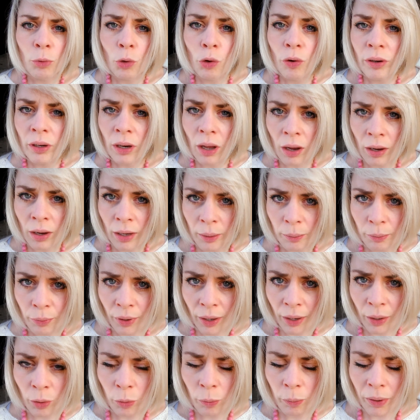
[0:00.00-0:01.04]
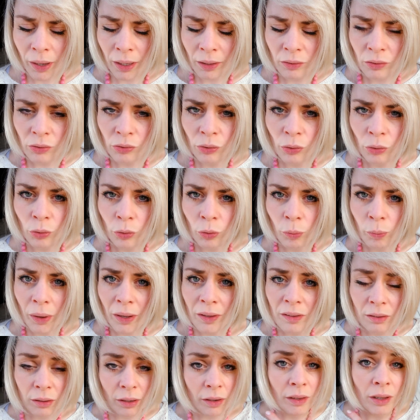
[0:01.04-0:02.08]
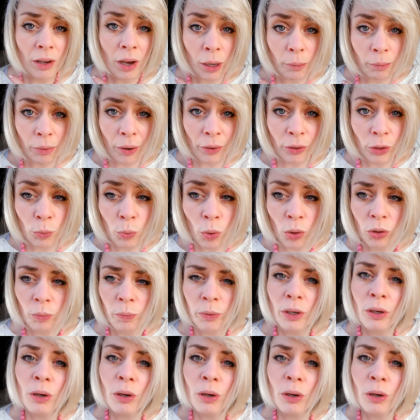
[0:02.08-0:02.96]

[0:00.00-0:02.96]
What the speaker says: or an eyebrow pencil in the eyebrow you want.